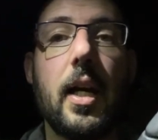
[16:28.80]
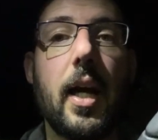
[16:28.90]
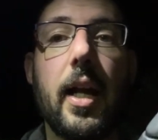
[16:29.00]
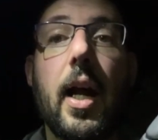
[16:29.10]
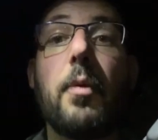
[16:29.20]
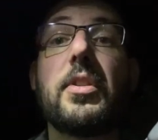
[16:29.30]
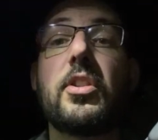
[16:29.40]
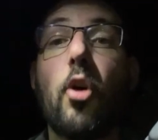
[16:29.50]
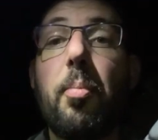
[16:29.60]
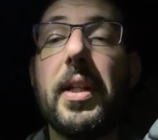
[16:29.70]
And I was
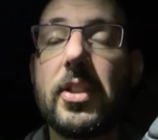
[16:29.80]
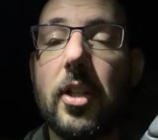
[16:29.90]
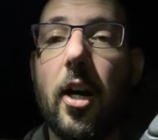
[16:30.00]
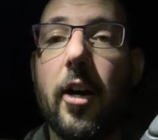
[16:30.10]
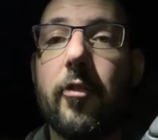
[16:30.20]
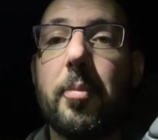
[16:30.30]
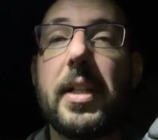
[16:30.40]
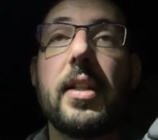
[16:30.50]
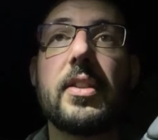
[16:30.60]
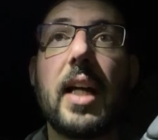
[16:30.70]
so pissed off
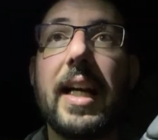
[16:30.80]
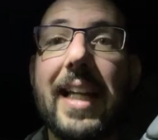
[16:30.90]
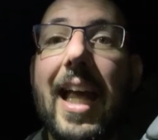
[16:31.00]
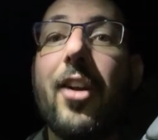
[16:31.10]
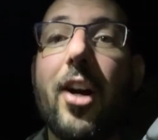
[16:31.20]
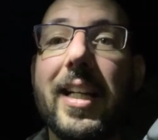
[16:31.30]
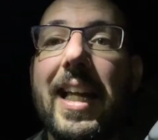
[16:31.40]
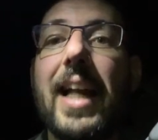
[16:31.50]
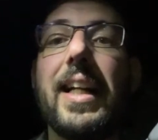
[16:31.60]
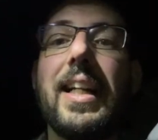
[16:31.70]
because I cannot
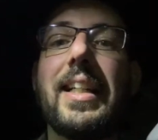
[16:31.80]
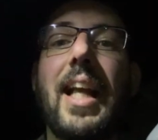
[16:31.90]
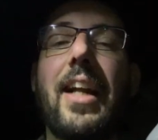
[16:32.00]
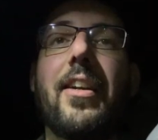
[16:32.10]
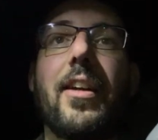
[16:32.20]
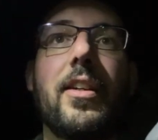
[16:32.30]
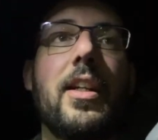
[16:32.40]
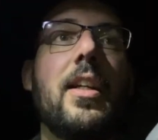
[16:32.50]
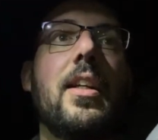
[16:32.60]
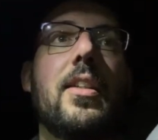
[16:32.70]
get it in Canada.
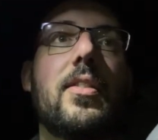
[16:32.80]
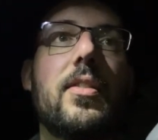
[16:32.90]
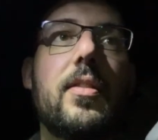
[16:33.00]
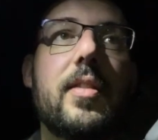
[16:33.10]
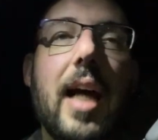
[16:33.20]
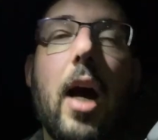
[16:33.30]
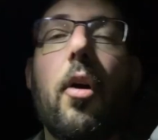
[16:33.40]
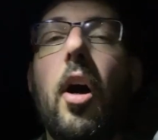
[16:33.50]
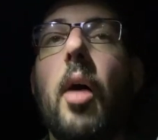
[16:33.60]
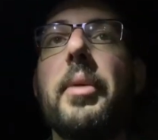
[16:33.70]
Tower
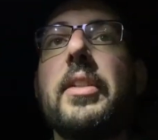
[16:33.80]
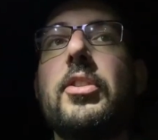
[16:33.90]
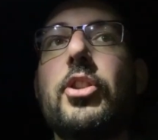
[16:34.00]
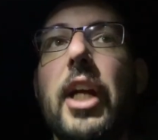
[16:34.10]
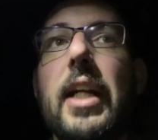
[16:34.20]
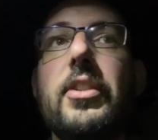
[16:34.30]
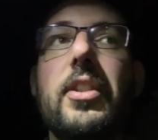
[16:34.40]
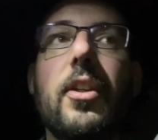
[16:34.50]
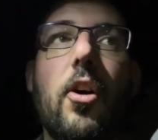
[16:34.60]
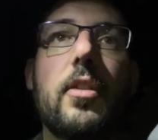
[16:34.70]
Hobbies changed
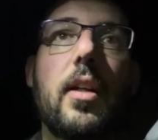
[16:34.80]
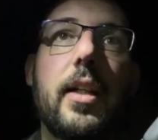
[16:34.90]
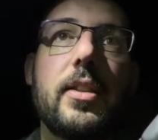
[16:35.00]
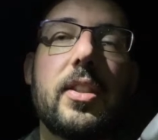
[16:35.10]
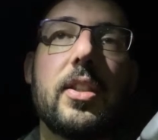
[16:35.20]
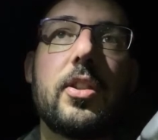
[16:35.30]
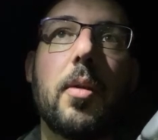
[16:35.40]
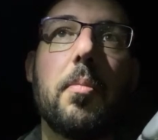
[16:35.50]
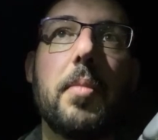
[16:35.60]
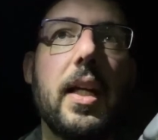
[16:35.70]
their online
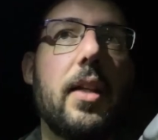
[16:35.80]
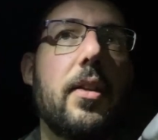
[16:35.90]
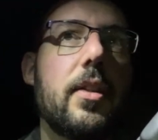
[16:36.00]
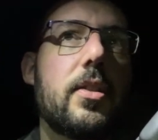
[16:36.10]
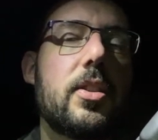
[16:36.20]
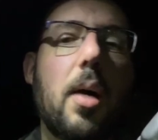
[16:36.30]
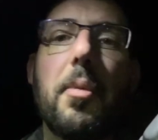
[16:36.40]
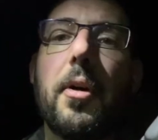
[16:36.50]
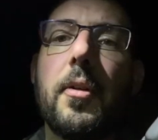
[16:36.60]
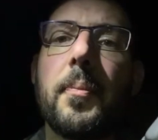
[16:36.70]
system in the
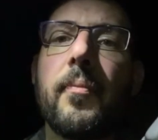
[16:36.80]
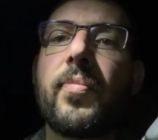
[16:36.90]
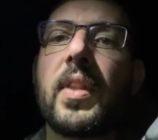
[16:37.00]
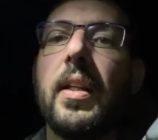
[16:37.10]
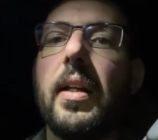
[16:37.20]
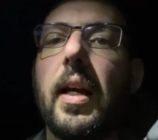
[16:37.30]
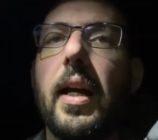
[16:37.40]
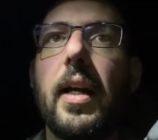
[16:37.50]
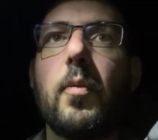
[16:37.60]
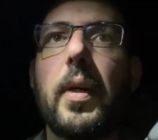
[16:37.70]
summer,
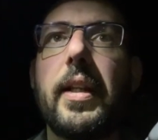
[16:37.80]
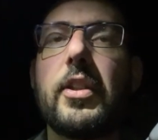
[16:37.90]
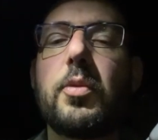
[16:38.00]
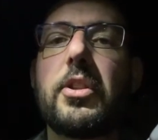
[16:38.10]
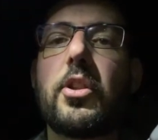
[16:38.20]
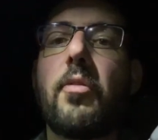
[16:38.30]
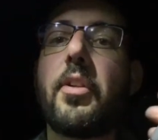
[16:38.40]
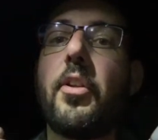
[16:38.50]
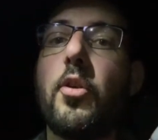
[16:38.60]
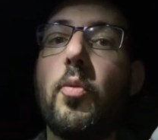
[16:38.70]
and when they switched over to
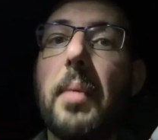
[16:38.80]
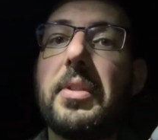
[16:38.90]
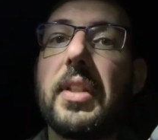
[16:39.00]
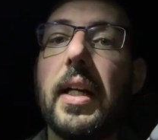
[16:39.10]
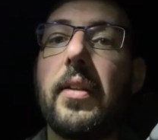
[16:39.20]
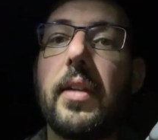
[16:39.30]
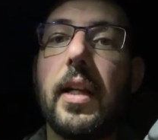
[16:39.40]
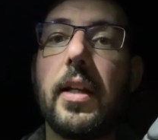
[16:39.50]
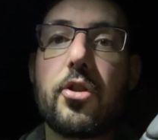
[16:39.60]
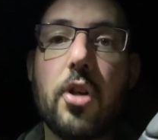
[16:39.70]
the new website,
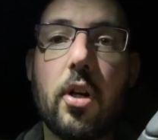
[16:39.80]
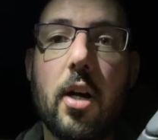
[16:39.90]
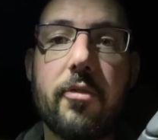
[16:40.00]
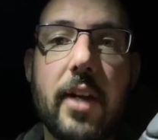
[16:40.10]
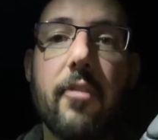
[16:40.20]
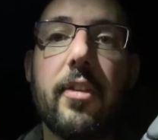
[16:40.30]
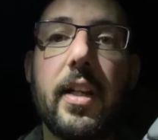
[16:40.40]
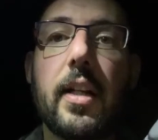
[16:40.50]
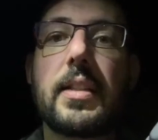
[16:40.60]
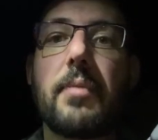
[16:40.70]
they shut off
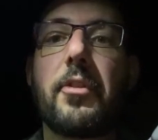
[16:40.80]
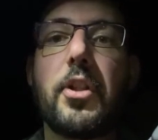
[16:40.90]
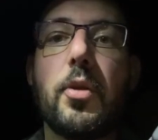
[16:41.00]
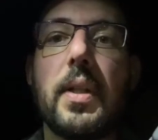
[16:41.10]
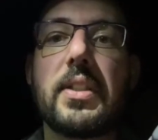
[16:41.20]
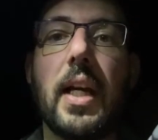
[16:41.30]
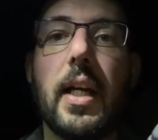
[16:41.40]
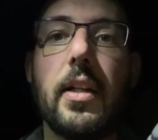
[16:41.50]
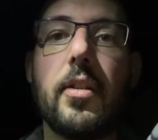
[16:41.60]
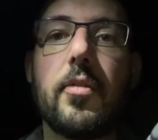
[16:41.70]
everything except for USA
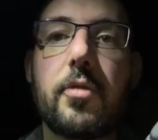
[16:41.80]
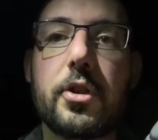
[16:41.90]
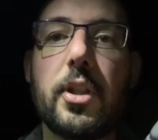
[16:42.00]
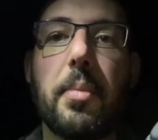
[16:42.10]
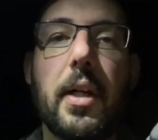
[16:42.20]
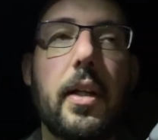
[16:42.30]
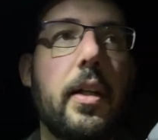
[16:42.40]
for shipping.